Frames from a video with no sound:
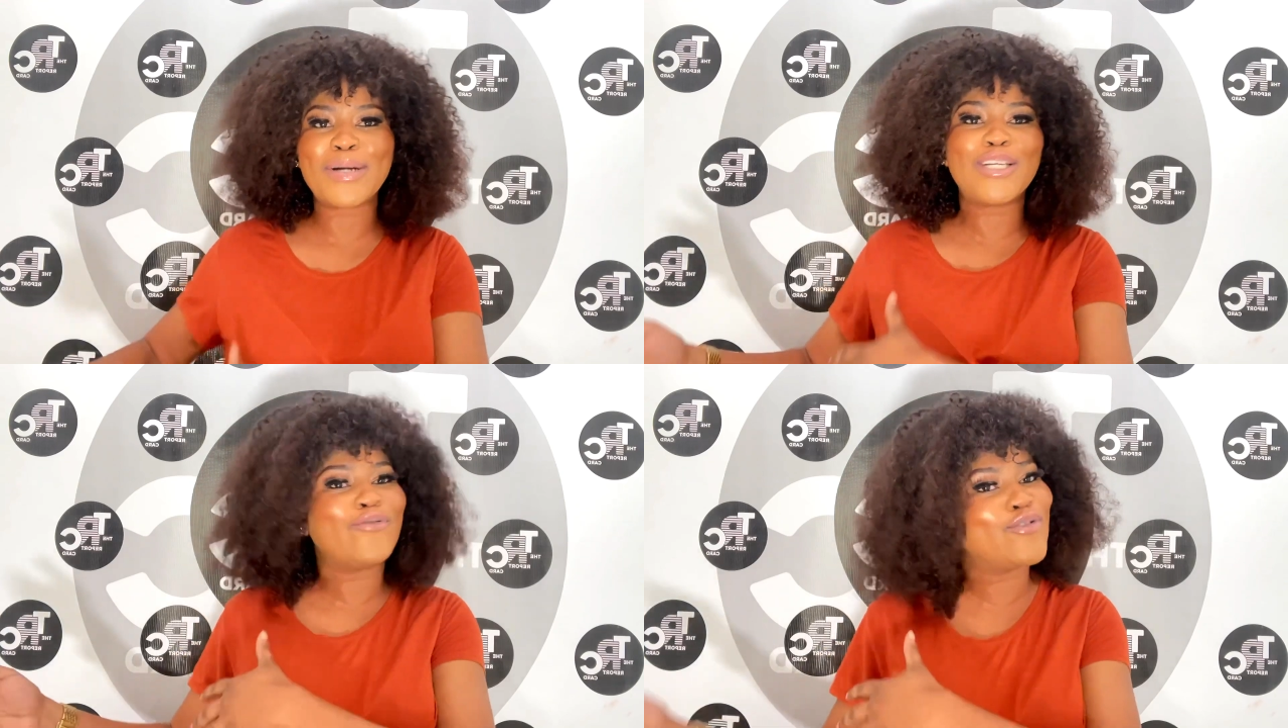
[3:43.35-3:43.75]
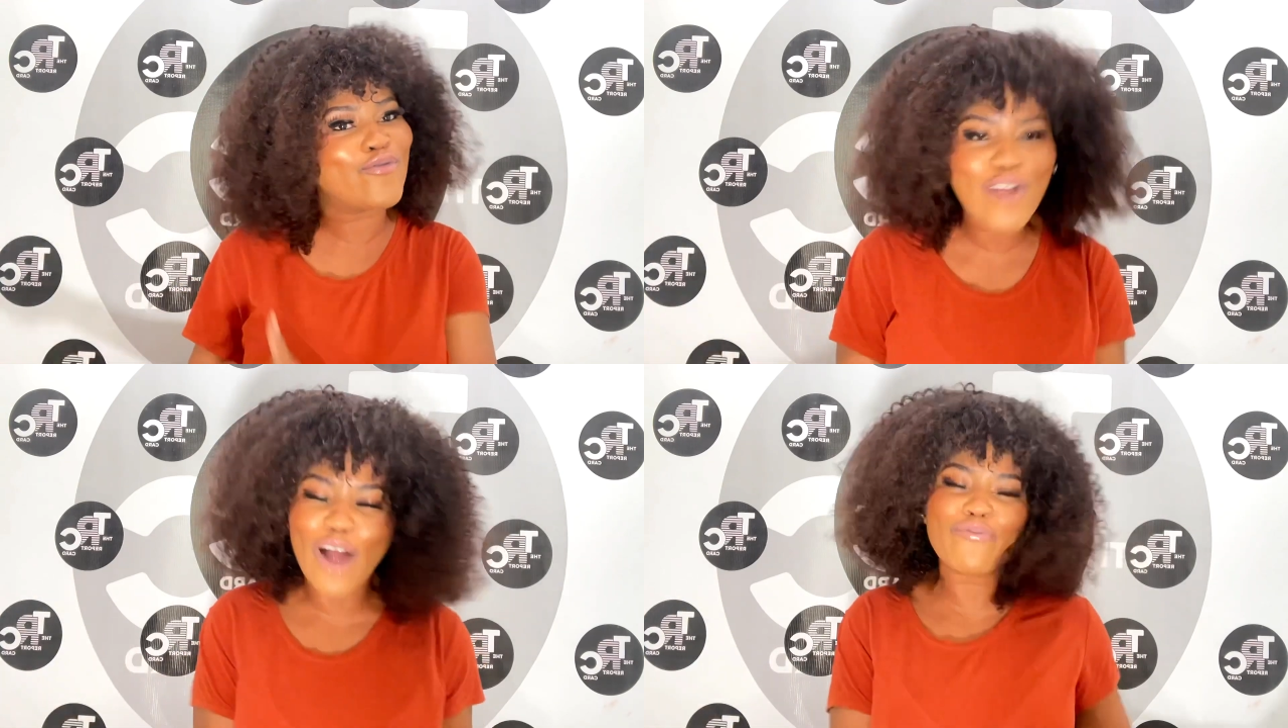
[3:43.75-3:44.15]
And if
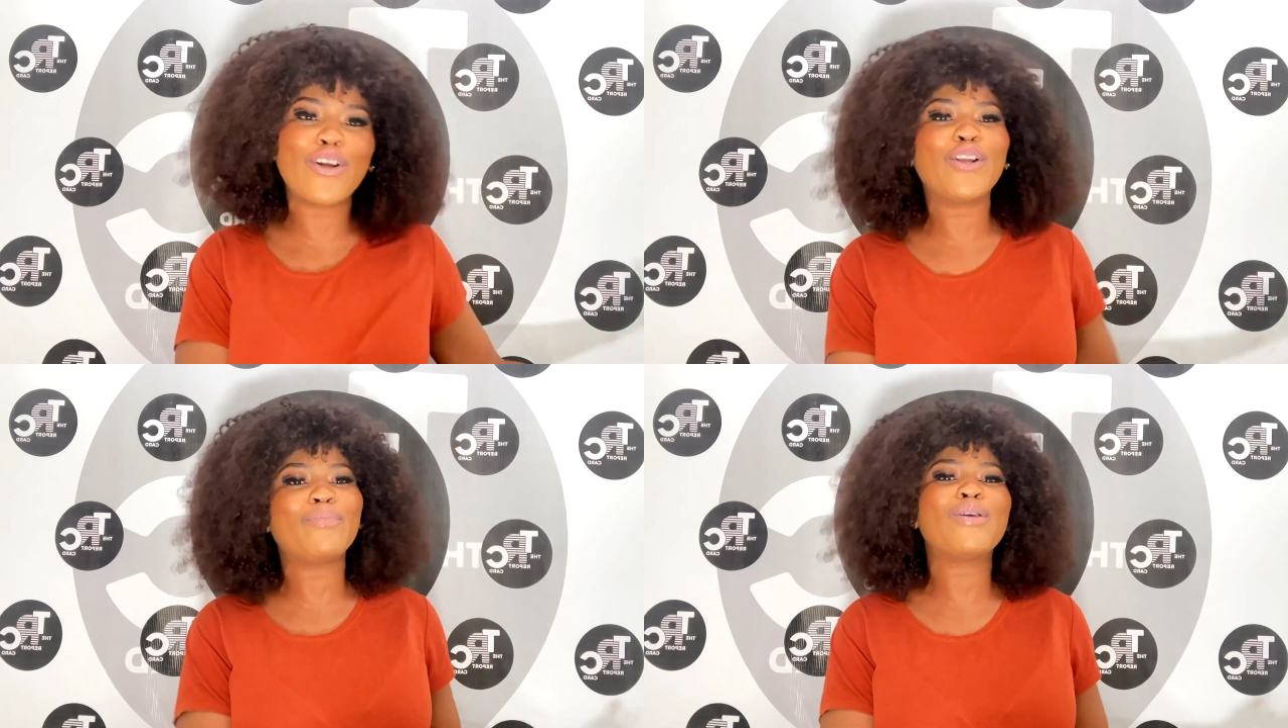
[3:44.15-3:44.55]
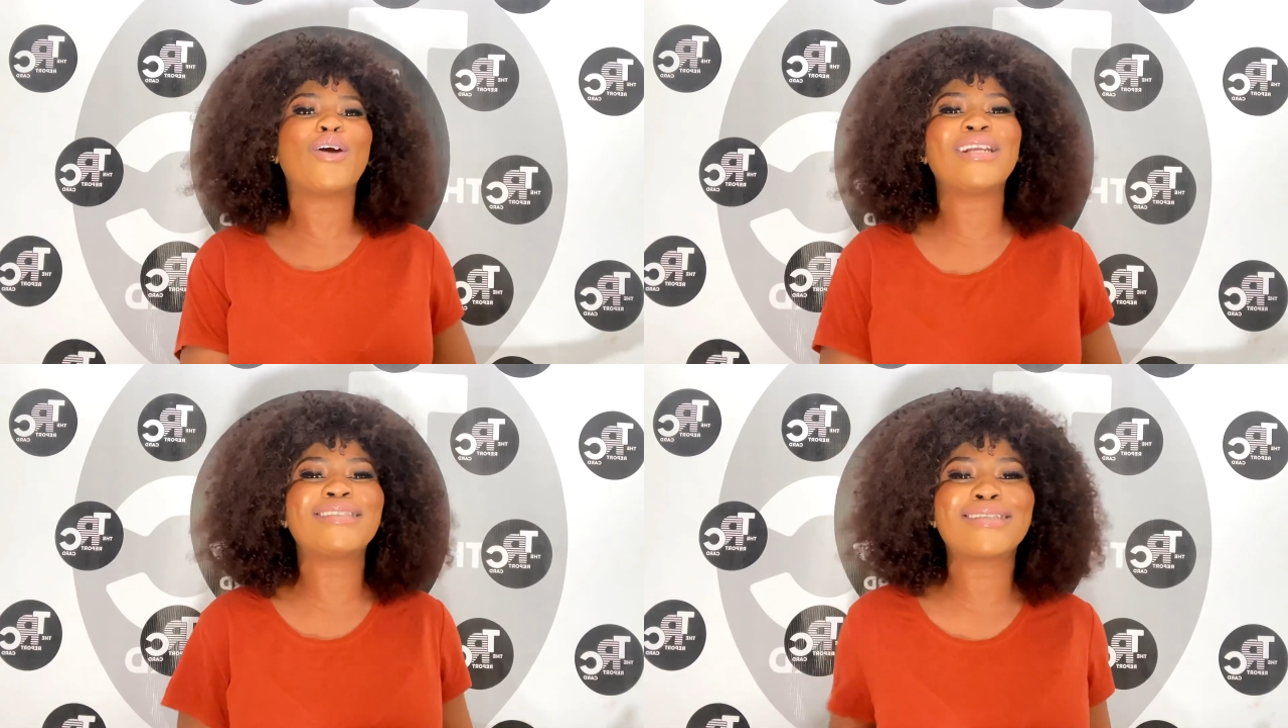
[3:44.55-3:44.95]
you've not followed me
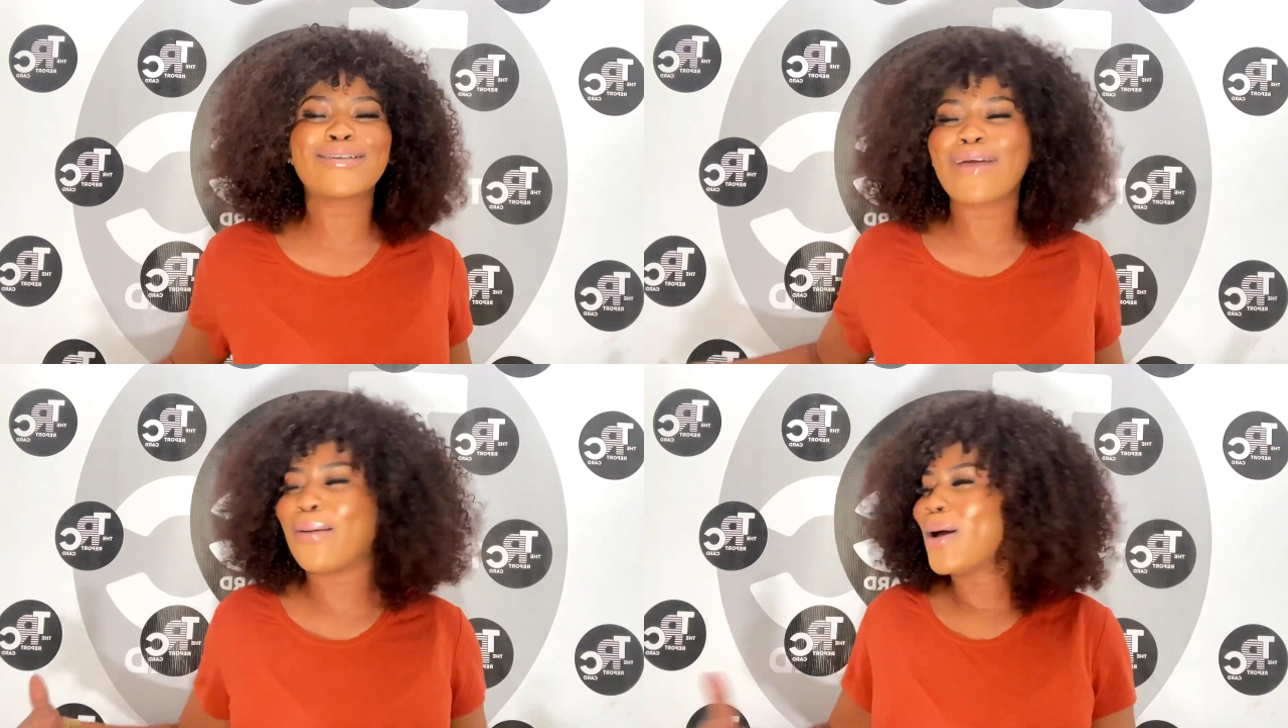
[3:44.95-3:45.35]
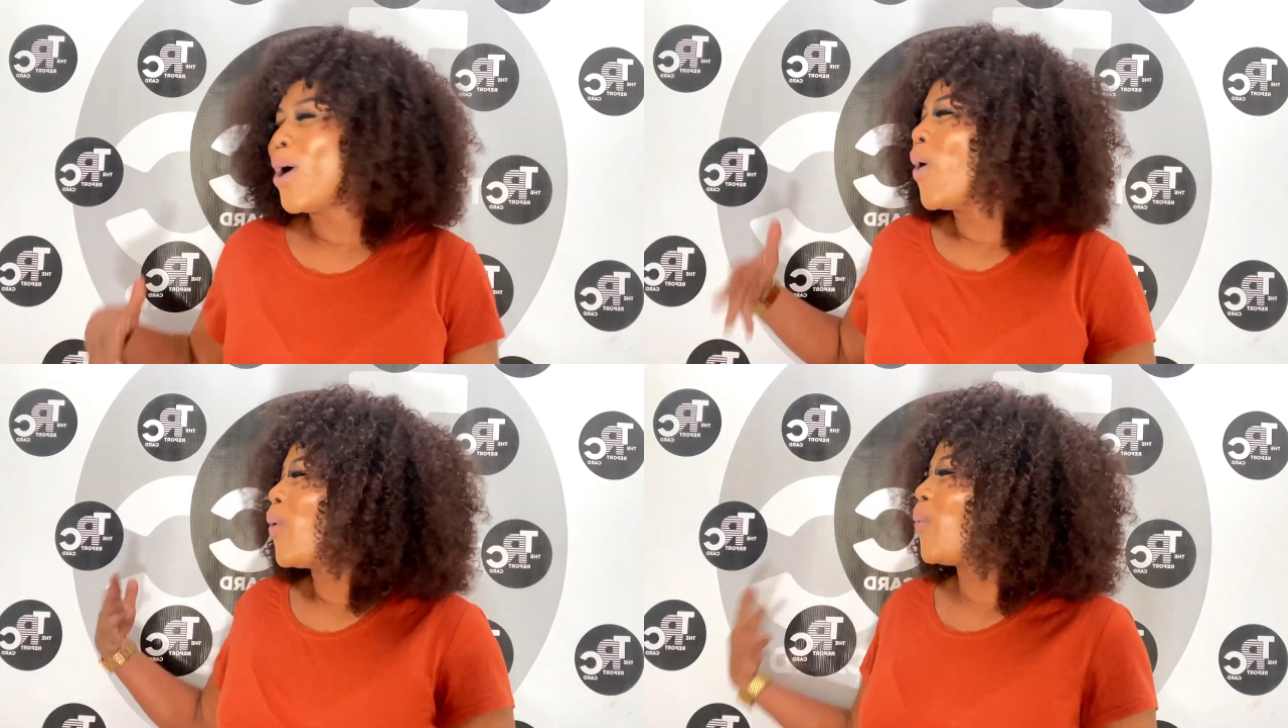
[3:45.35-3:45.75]
on Instagram,
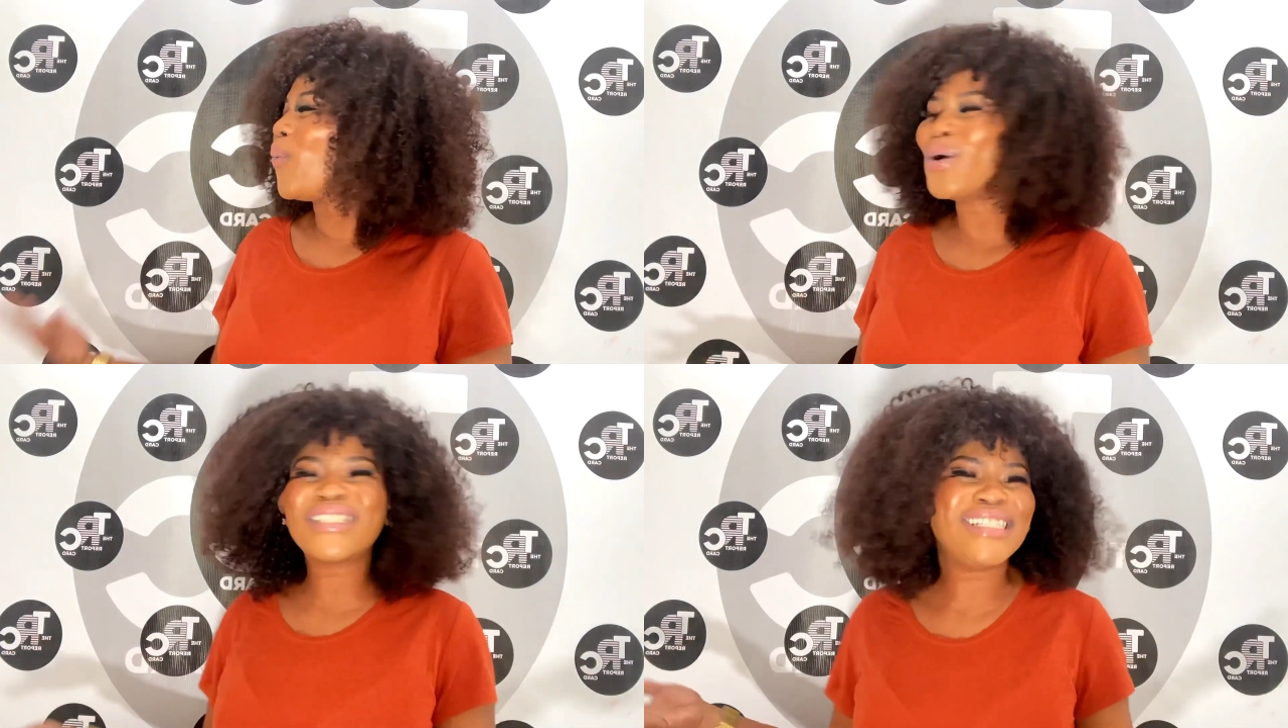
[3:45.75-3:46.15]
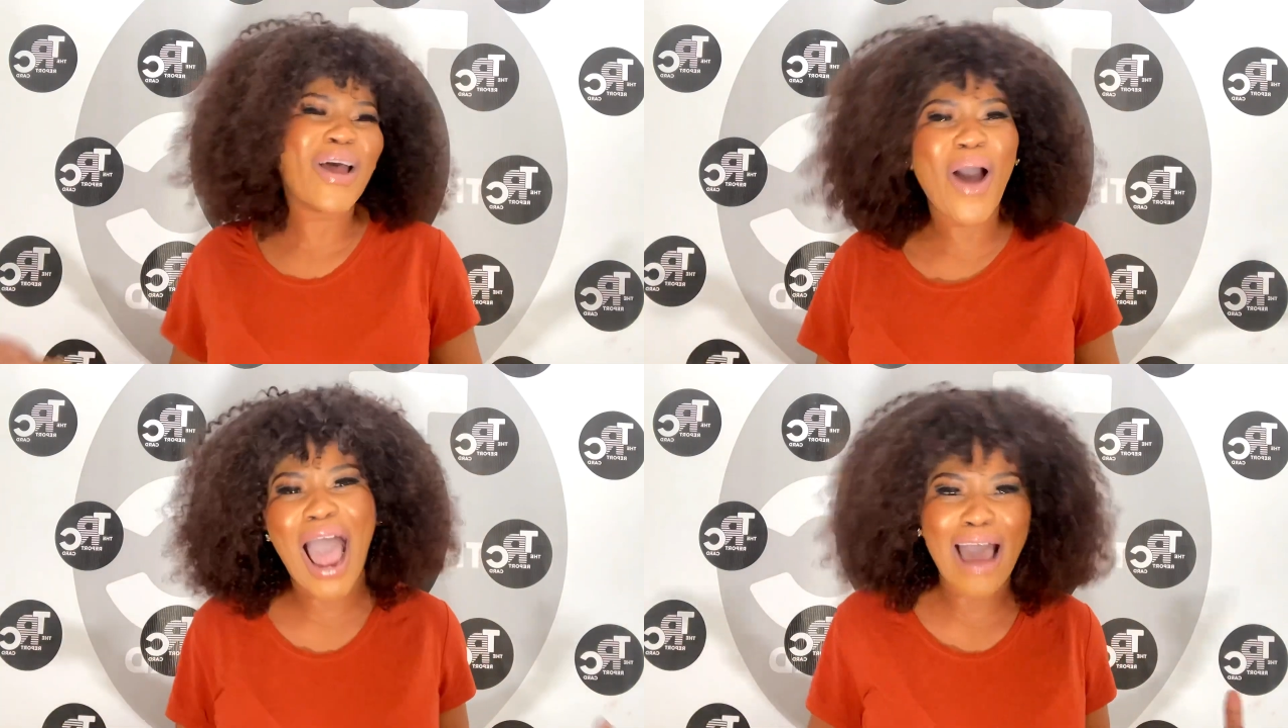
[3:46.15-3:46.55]
what's
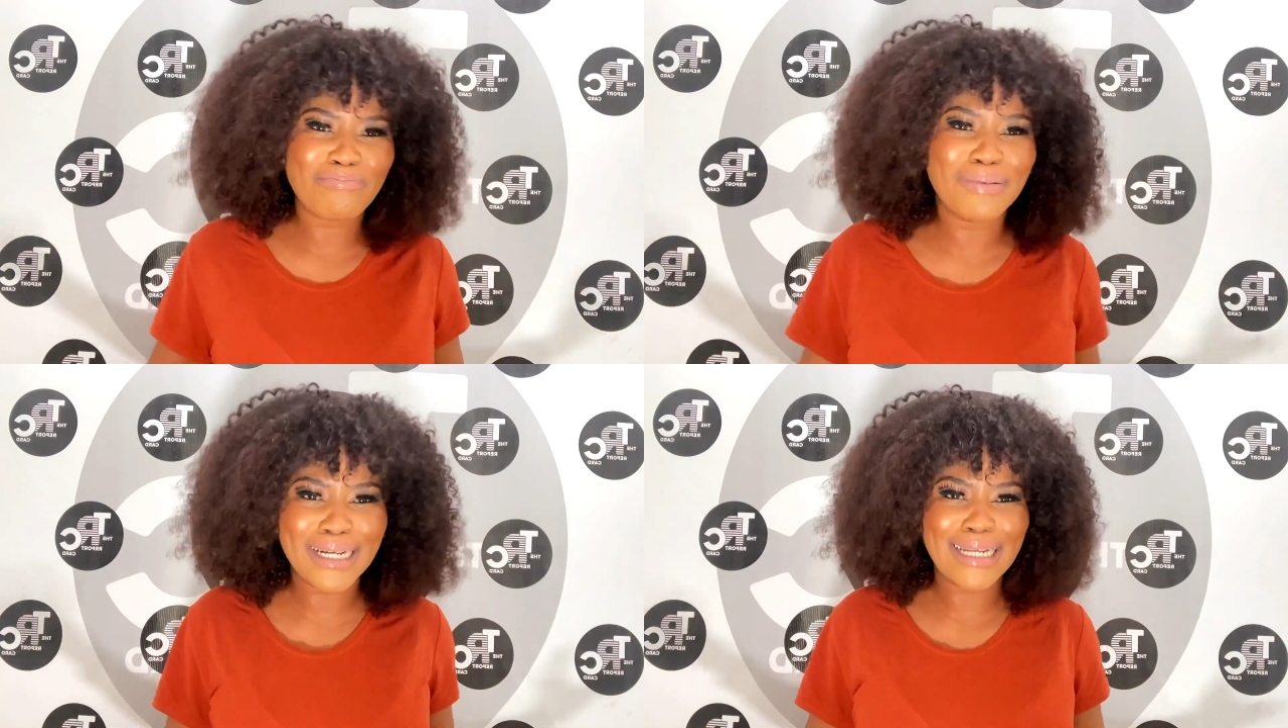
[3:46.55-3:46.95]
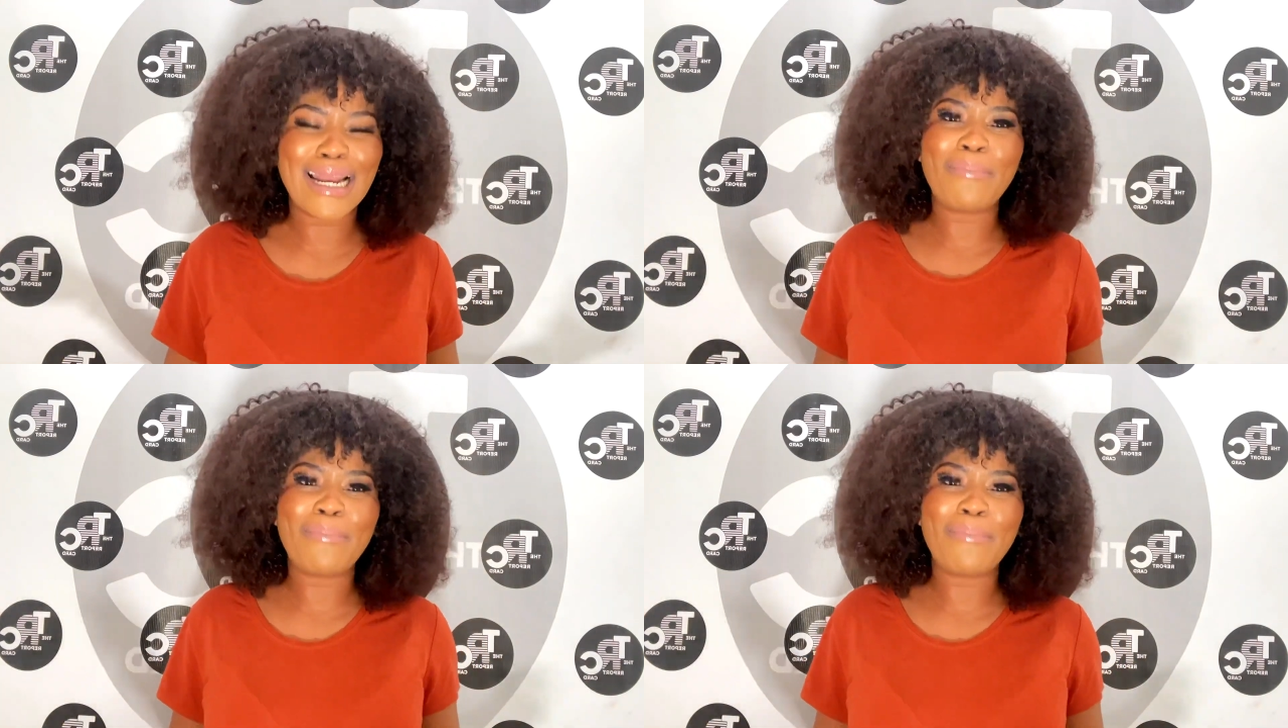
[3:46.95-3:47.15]
now happening?